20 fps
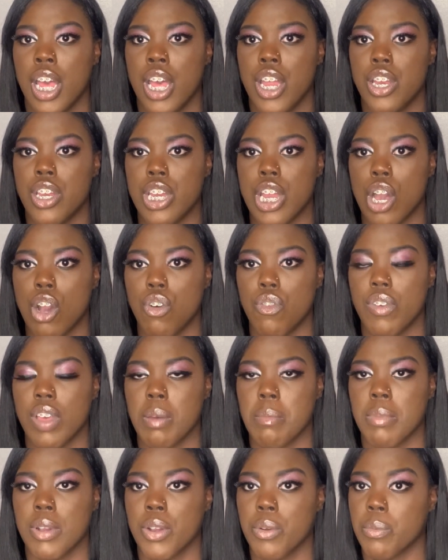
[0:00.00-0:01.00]

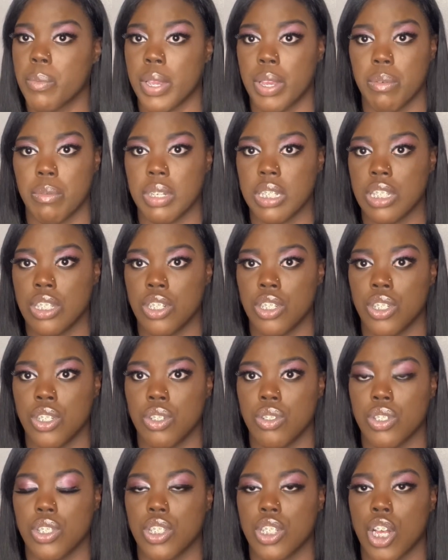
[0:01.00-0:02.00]
November rent was
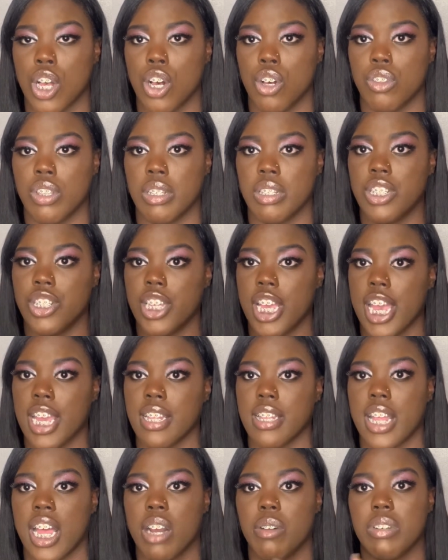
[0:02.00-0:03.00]
due, so the
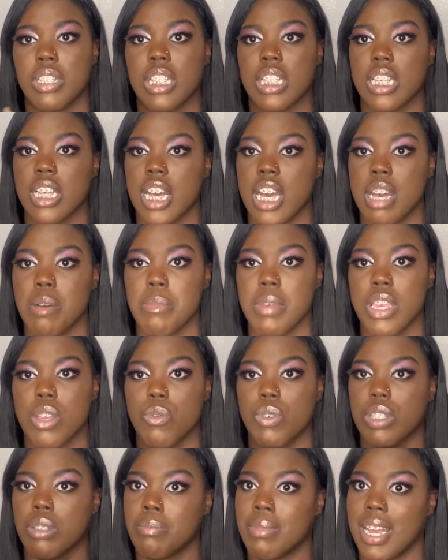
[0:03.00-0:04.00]
check that was coming
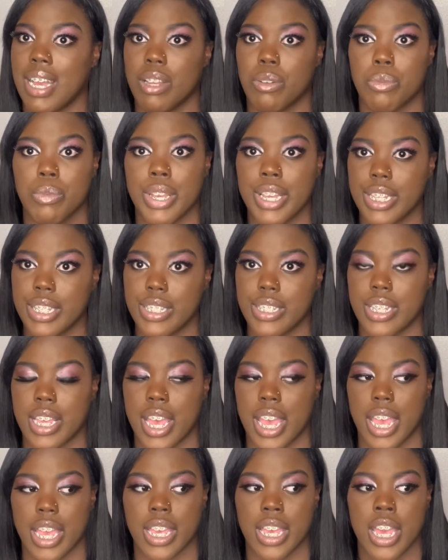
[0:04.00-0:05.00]
was my rent
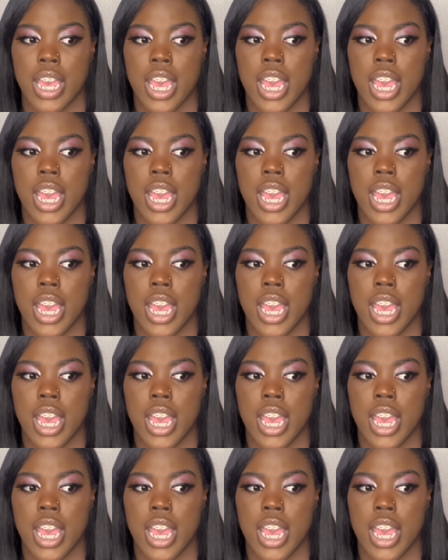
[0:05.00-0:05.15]
check,